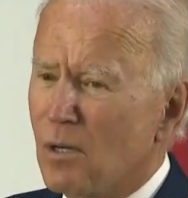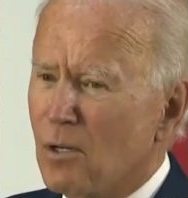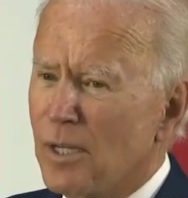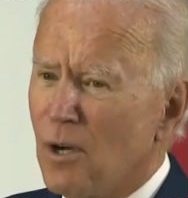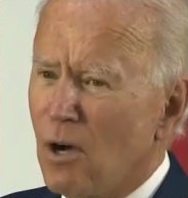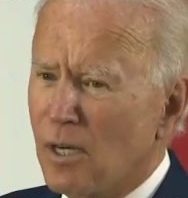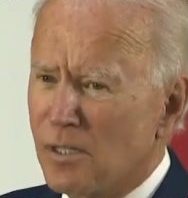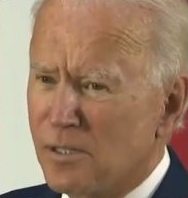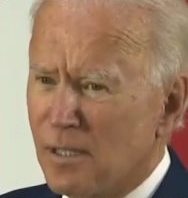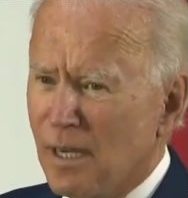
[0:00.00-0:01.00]
early
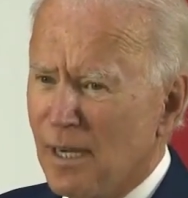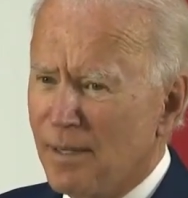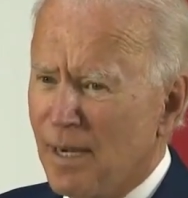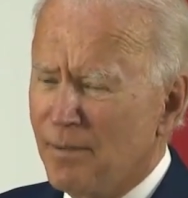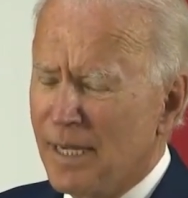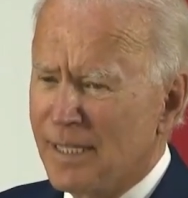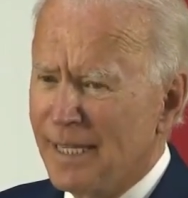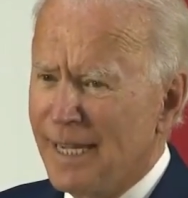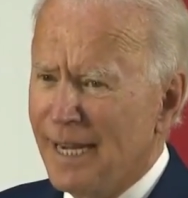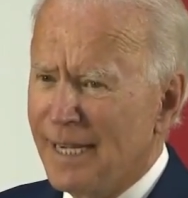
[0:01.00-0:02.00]
August. I, I, not, I
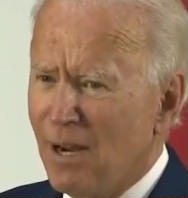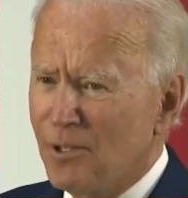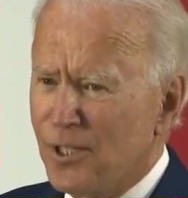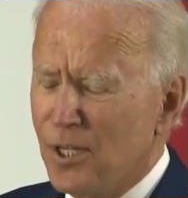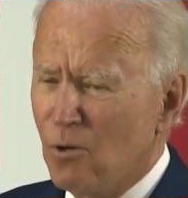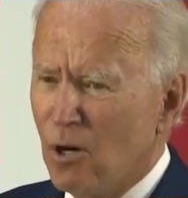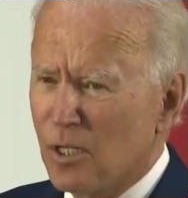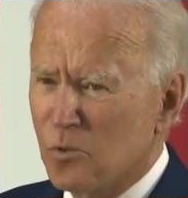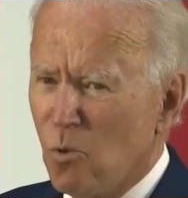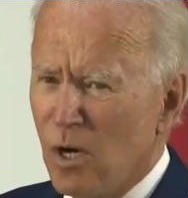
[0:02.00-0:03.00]
can't guarantee you
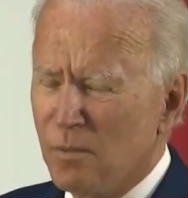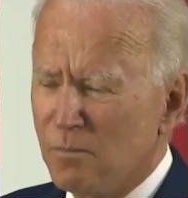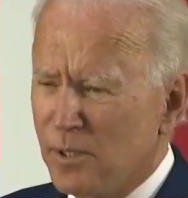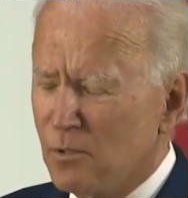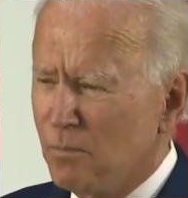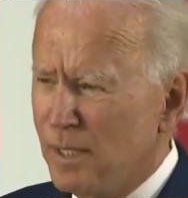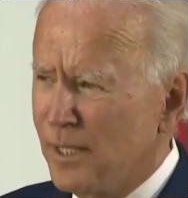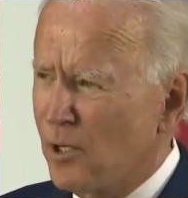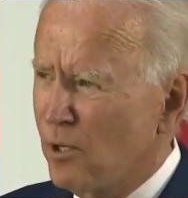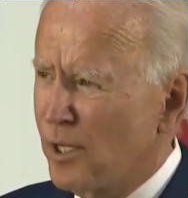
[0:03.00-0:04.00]
August 1, but it will be
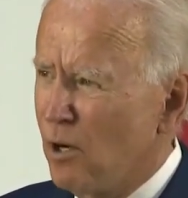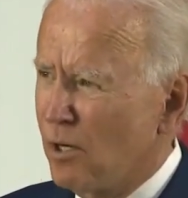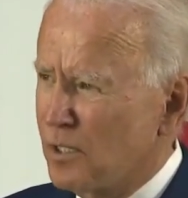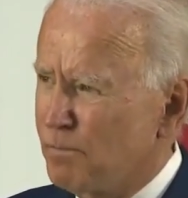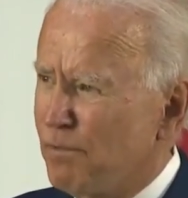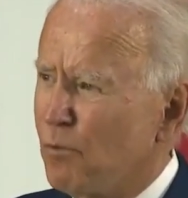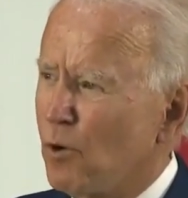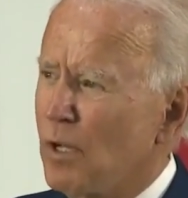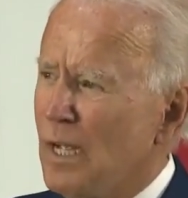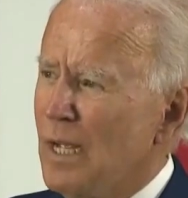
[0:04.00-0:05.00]
in early August,
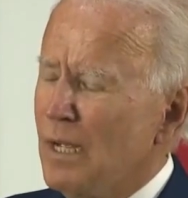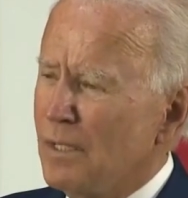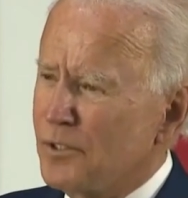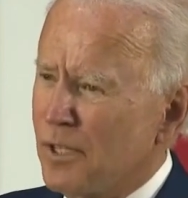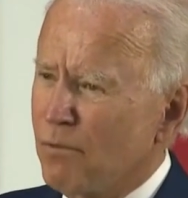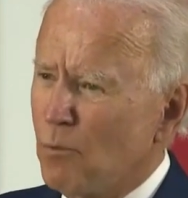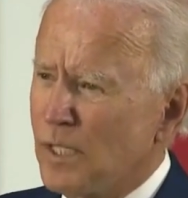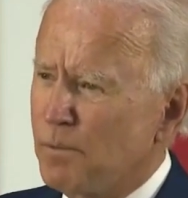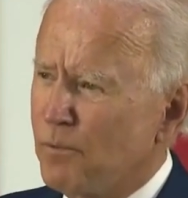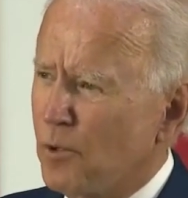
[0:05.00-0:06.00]
before, several
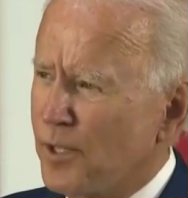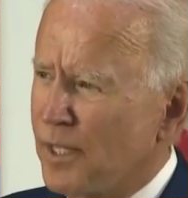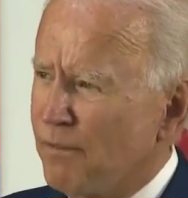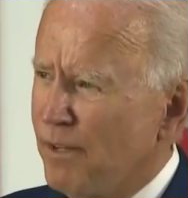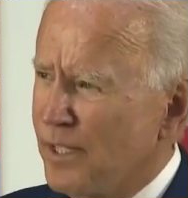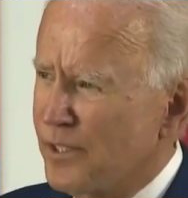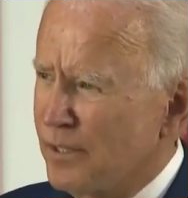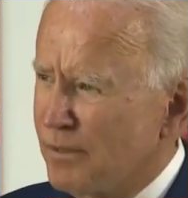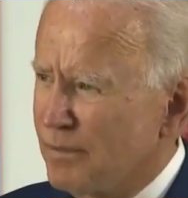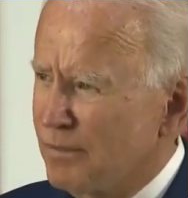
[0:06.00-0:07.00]
weeks before the convention,
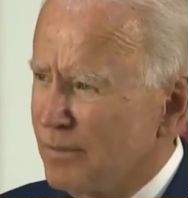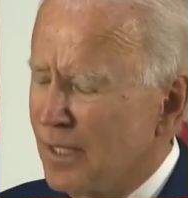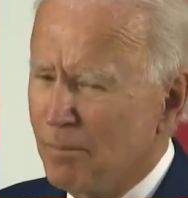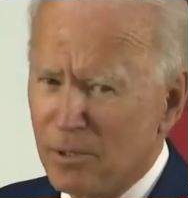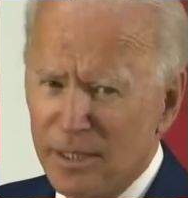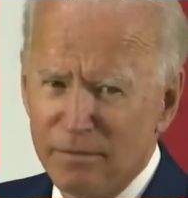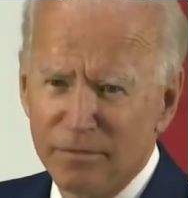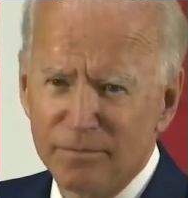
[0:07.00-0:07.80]
I believe.